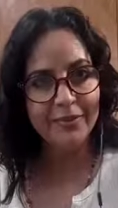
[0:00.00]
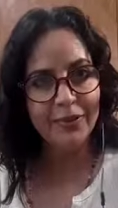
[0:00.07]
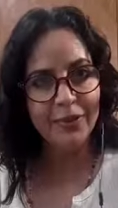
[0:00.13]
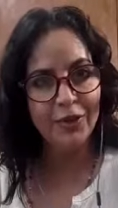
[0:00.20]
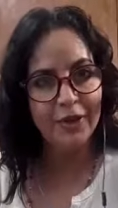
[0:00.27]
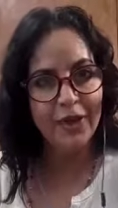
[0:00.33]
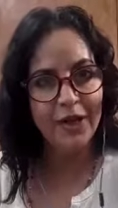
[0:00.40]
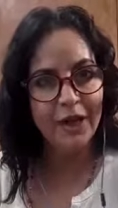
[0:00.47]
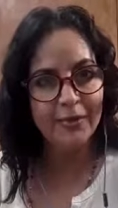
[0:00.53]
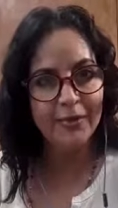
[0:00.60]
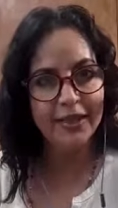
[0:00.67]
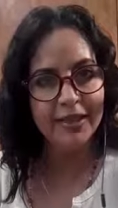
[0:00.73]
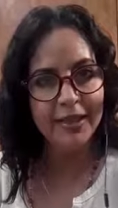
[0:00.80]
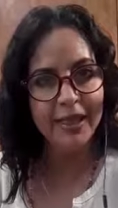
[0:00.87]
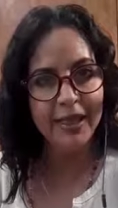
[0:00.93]
You are calm
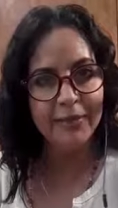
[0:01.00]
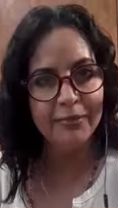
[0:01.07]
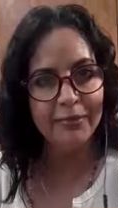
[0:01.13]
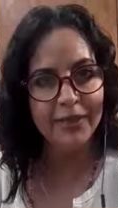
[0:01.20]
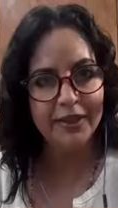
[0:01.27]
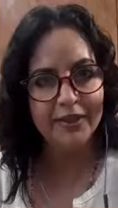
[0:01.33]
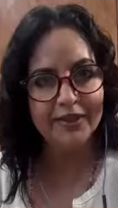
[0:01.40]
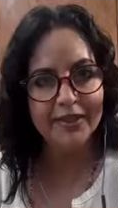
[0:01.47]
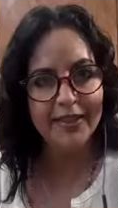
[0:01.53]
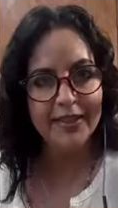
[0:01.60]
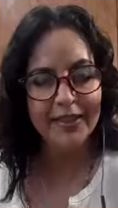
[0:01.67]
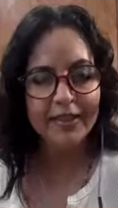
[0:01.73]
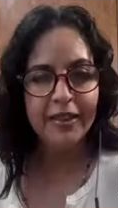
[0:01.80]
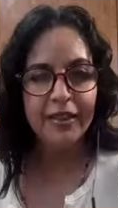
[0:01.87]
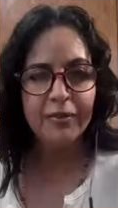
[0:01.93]
and happy.
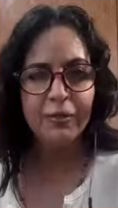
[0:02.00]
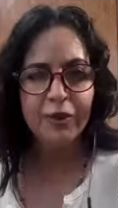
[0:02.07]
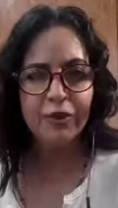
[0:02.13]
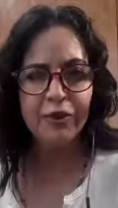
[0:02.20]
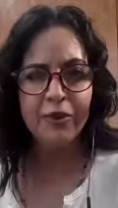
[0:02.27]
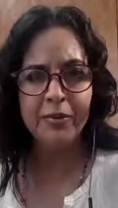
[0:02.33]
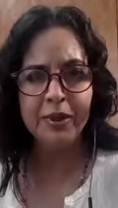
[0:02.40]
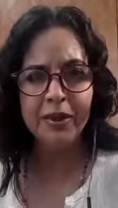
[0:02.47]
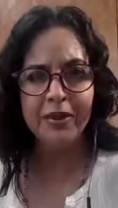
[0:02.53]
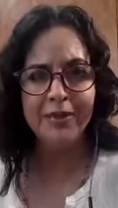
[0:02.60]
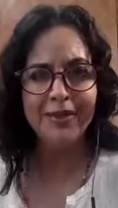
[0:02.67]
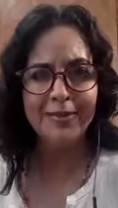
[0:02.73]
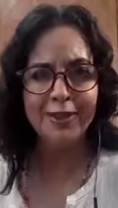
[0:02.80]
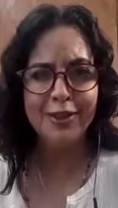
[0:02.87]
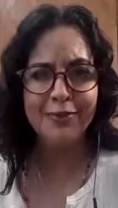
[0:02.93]
Qué bueno,
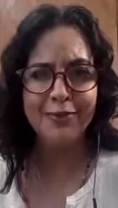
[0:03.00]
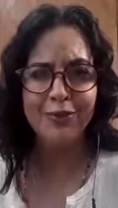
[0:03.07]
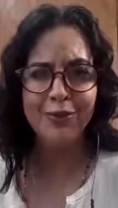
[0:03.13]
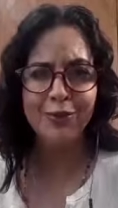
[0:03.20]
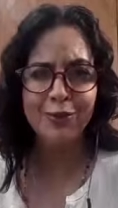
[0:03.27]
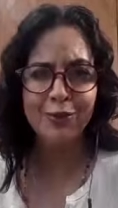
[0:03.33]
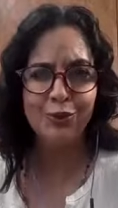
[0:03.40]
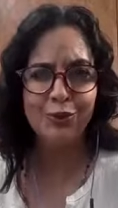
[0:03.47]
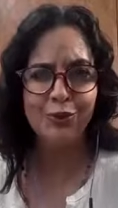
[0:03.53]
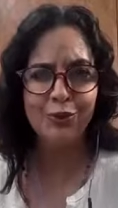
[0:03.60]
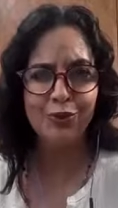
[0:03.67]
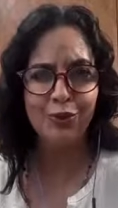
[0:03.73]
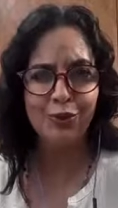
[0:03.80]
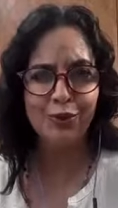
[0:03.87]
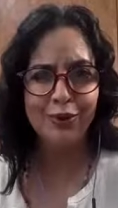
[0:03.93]
amiguita, me da mucho
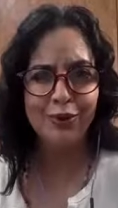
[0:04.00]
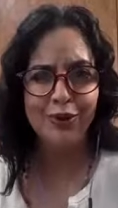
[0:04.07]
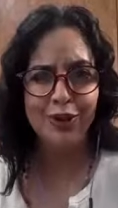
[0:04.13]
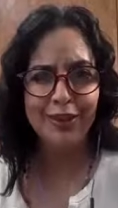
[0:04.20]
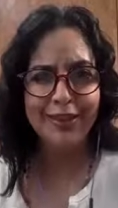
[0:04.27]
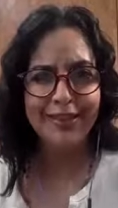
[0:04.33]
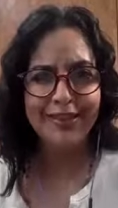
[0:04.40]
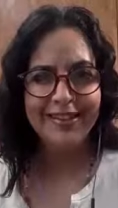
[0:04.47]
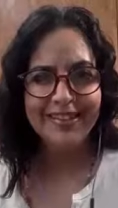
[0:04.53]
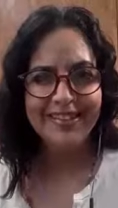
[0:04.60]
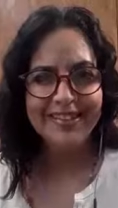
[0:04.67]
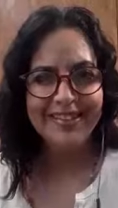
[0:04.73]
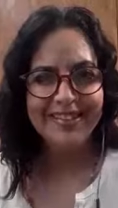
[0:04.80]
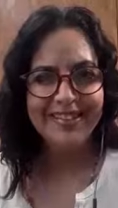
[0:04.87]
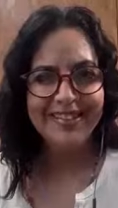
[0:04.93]
gusto.
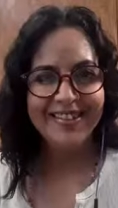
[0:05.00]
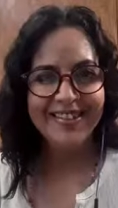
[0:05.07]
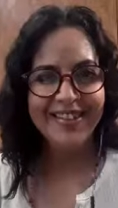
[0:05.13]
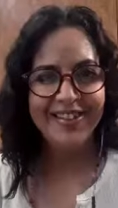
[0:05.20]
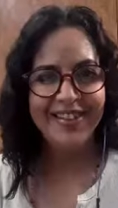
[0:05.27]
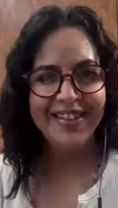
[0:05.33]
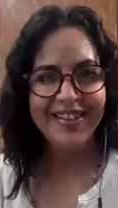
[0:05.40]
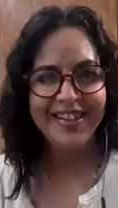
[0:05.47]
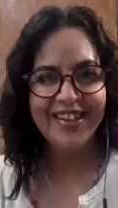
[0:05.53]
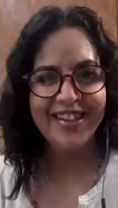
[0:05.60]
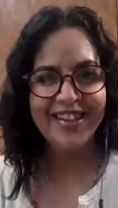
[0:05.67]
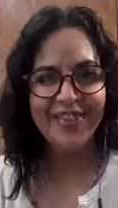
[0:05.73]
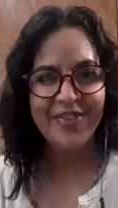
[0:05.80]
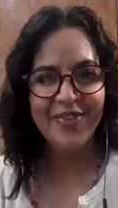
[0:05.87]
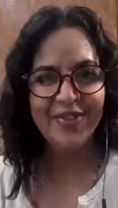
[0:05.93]
Dorothy,
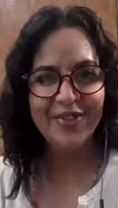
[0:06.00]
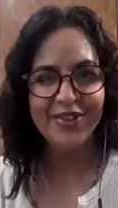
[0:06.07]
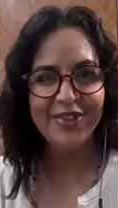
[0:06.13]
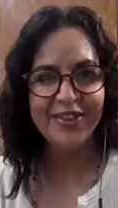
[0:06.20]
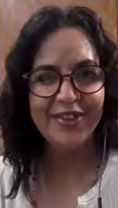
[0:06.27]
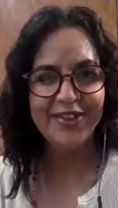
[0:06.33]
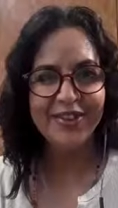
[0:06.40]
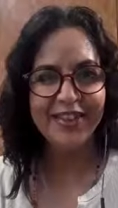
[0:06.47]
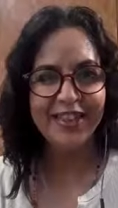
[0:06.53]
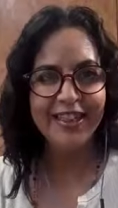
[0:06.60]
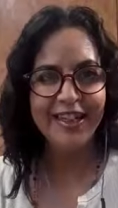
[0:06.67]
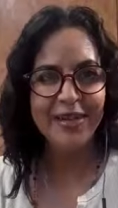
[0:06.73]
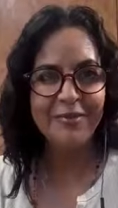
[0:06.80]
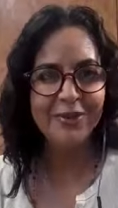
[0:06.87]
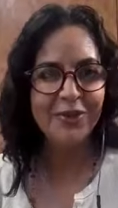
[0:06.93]
thank you for
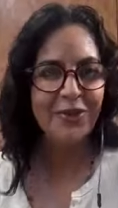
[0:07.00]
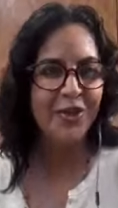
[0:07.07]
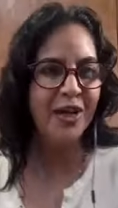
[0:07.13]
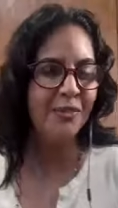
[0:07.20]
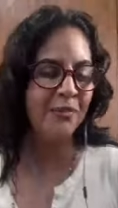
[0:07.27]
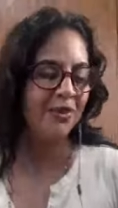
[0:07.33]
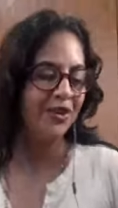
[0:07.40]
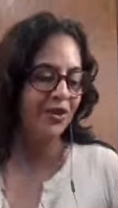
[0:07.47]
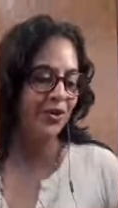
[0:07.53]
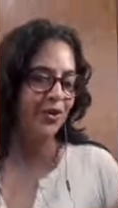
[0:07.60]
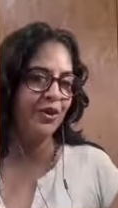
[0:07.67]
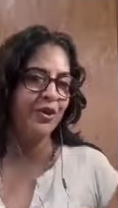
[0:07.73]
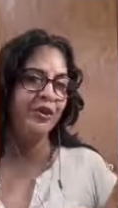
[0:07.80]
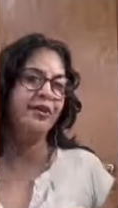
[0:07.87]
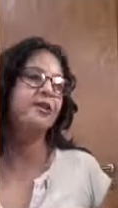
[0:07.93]
joining. I'm so happy that you
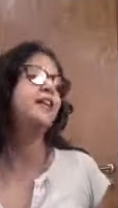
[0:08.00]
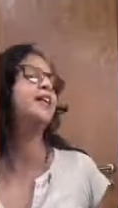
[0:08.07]
are here,